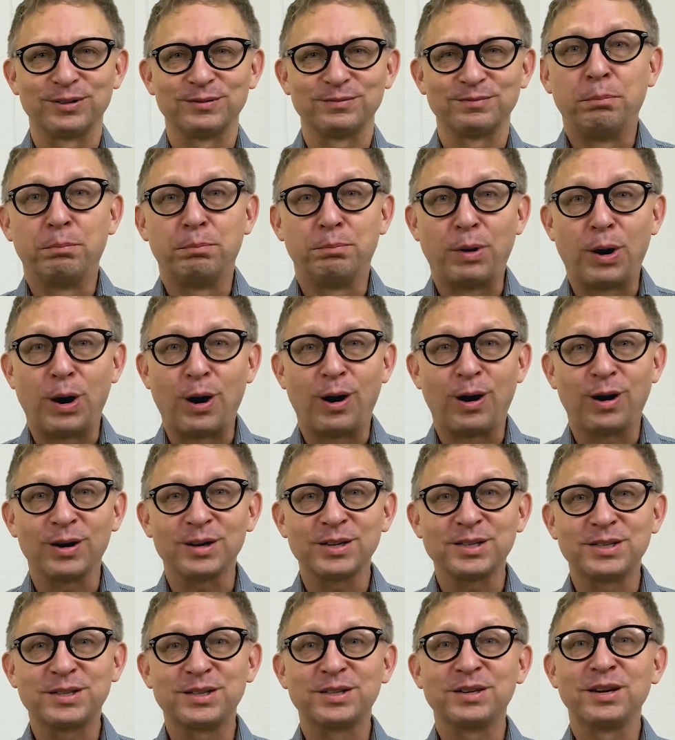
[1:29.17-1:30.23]

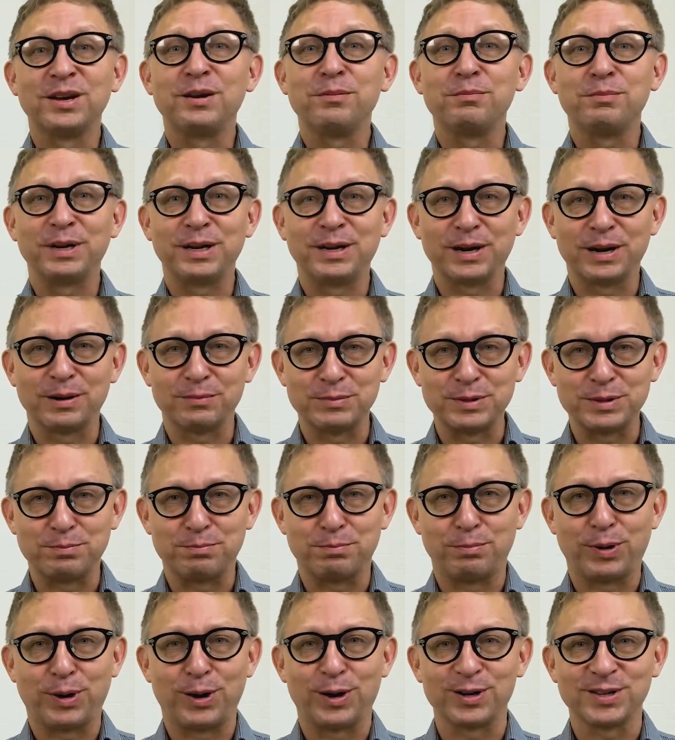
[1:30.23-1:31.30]
Boss becomes
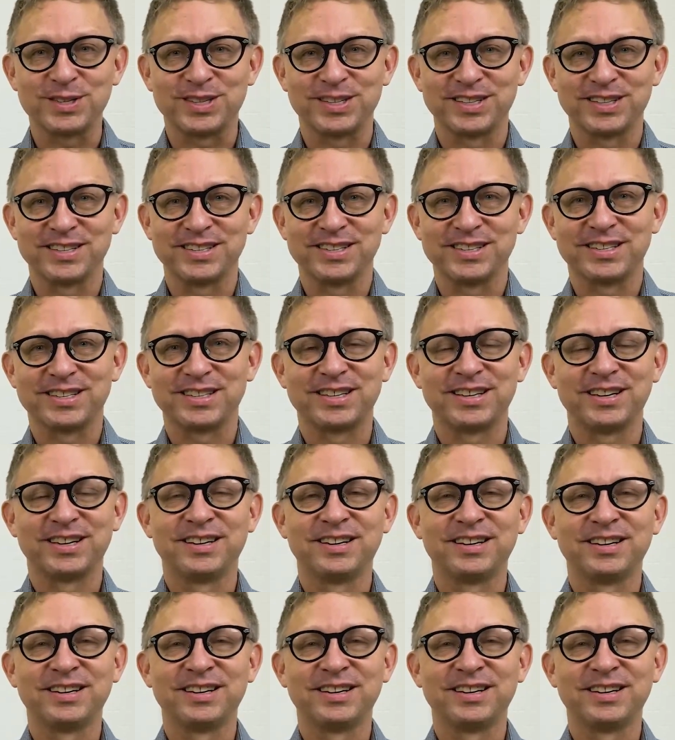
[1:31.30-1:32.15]
bosses.